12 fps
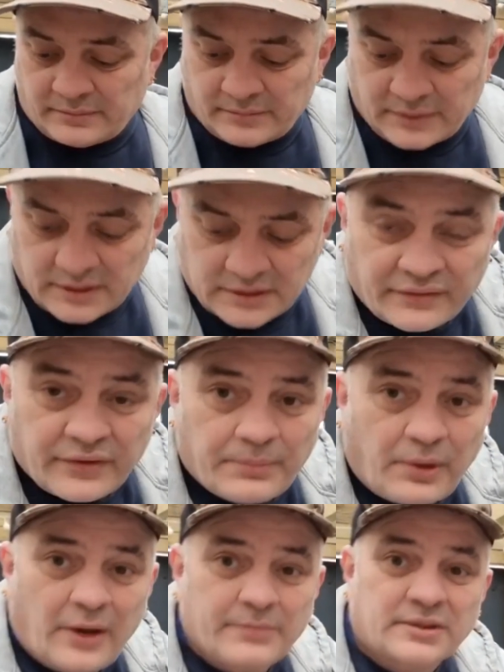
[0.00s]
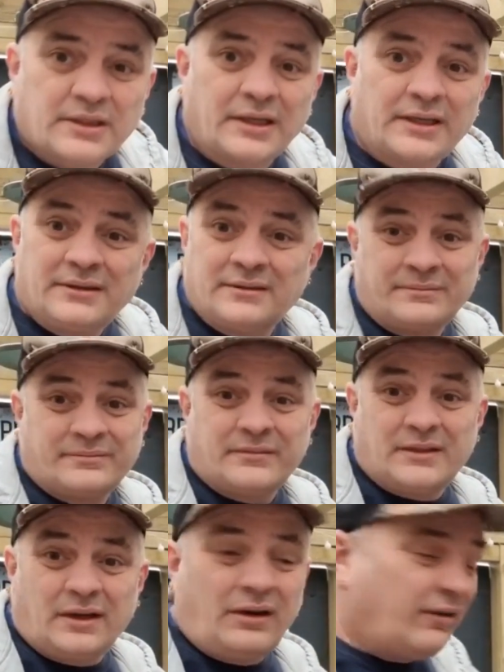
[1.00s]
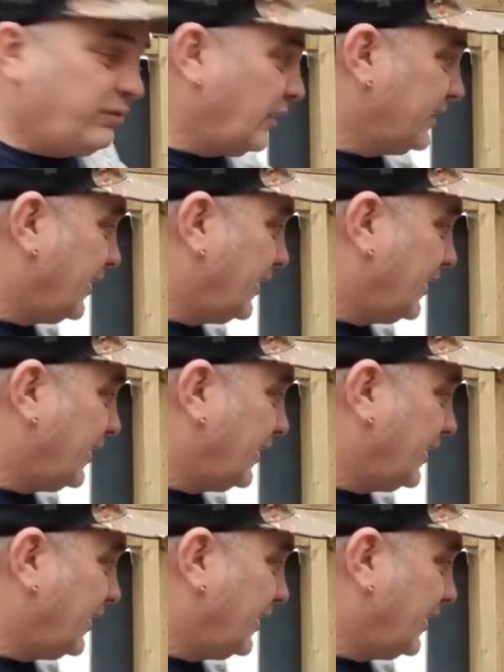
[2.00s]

Because if your pipe's clean, you're halfway